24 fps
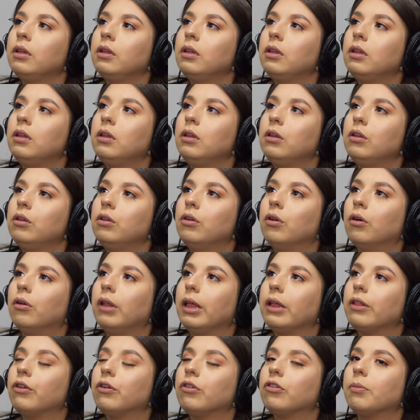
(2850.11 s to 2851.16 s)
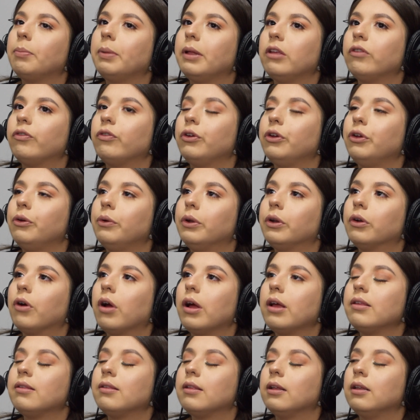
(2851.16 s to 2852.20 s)
you know, like, there's a place for you in
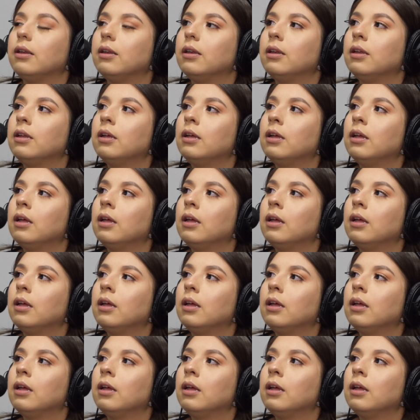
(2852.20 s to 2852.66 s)
Christ, and